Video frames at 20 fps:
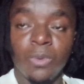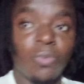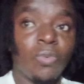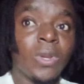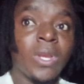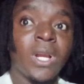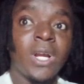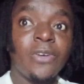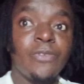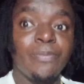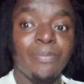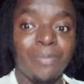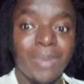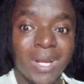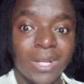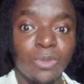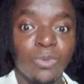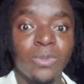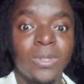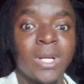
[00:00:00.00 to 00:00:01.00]
We have
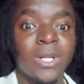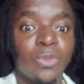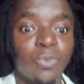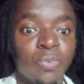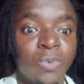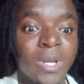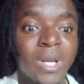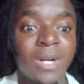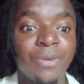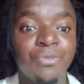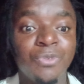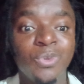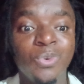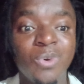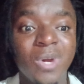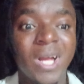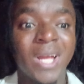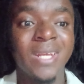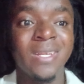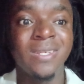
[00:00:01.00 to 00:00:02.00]
battle that we have
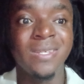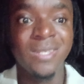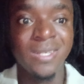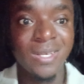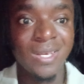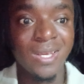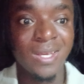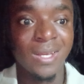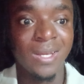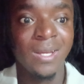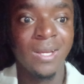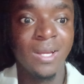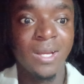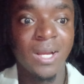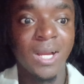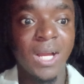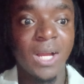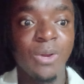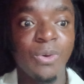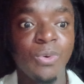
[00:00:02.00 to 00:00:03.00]
no idea
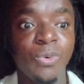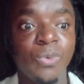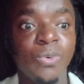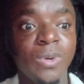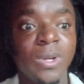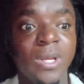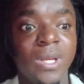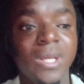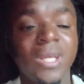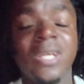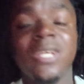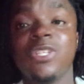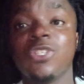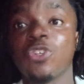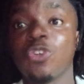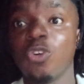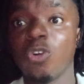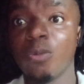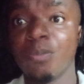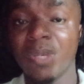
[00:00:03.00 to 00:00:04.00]
how
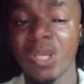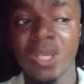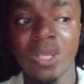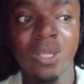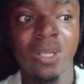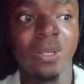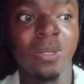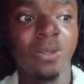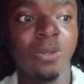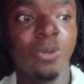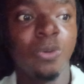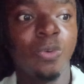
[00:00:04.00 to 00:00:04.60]
it come in.